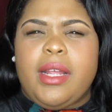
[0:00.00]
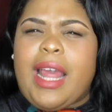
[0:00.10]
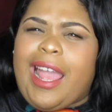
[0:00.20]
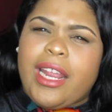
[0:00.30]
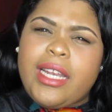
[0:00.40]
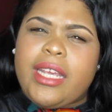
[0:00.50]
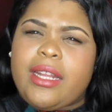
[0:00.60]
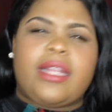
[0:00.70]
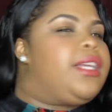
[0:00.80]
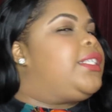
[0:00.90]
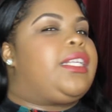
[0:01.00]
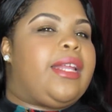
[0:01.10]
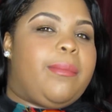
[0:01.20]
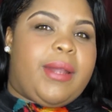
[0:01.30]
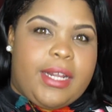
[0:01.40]
acne and things like
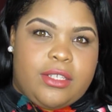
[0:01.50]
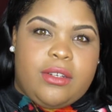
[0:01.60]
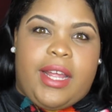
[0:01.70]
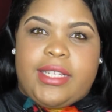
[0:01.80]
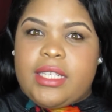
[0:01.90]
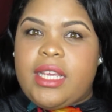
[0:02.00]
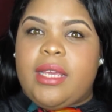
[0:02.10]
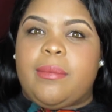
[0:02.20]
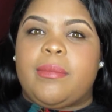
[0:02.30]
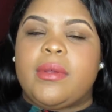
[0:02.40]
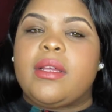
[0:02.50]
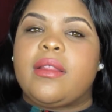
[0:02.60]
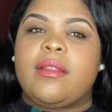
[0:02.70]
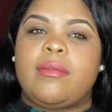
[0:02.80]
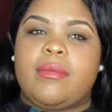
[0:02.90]
that, but I do like to keep
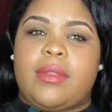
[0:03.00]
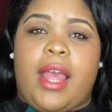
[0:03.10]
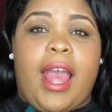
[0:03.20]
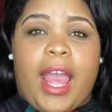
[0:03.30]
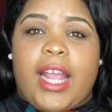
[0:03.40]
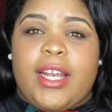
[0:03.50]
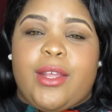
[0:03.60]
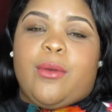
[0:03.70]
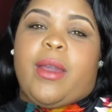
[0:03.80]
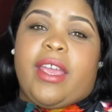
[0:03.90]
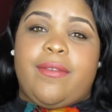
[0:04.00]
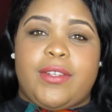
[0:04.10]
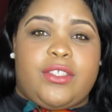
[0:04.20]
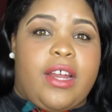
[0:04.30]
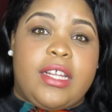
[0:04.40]
the acne away if
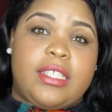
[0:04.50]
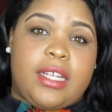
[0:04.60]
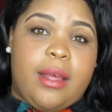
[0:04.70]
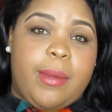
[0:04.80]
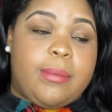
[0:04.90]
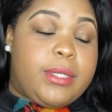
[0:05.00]
it tries to come up.